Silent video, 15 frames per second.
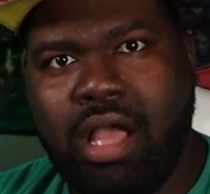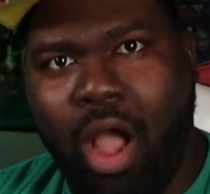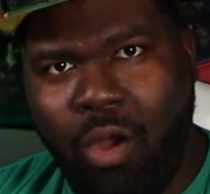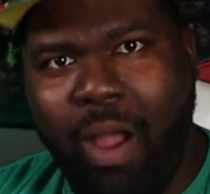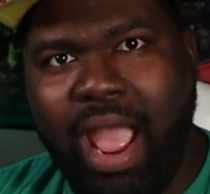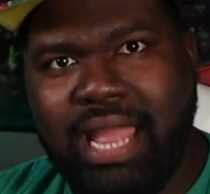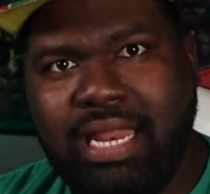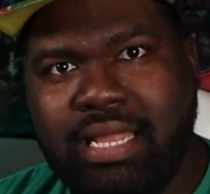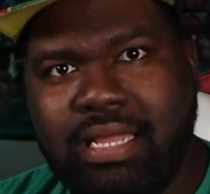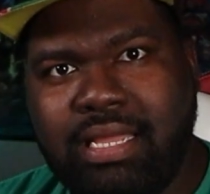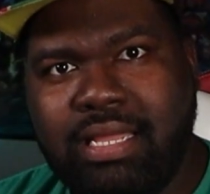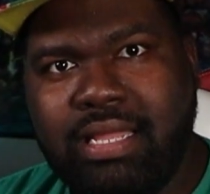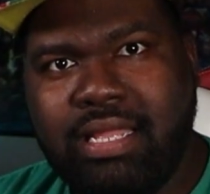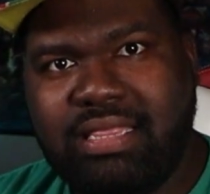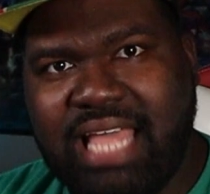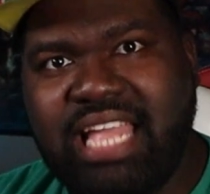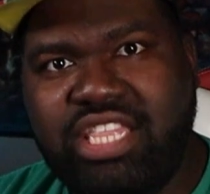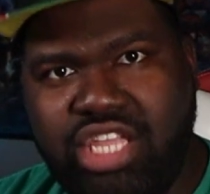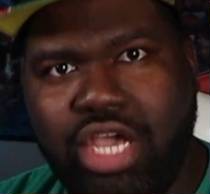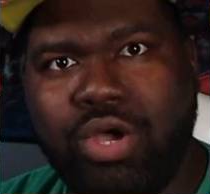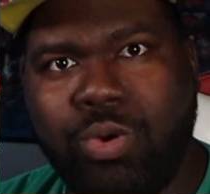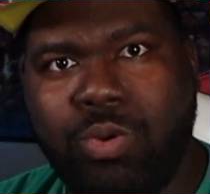all right? They
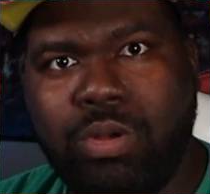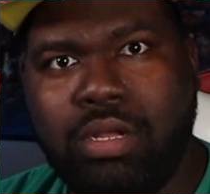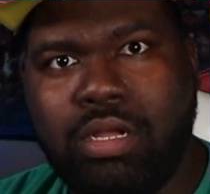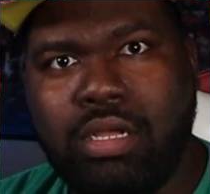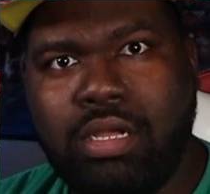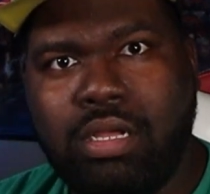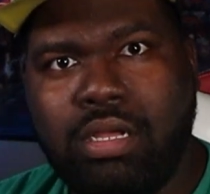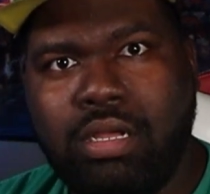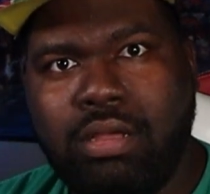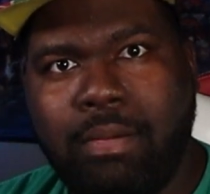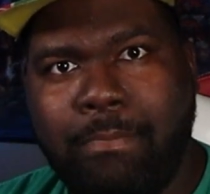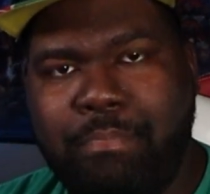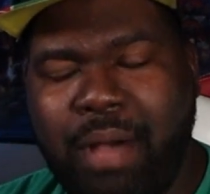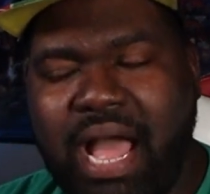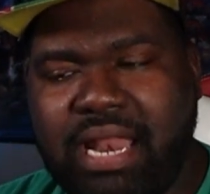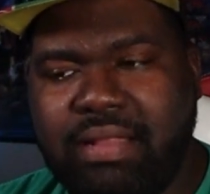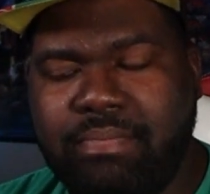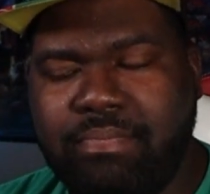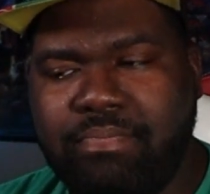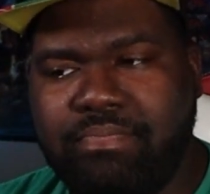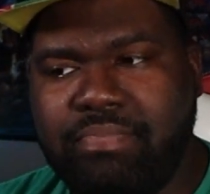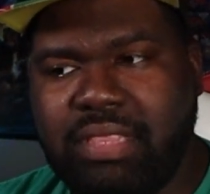do.
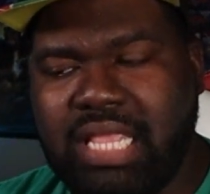But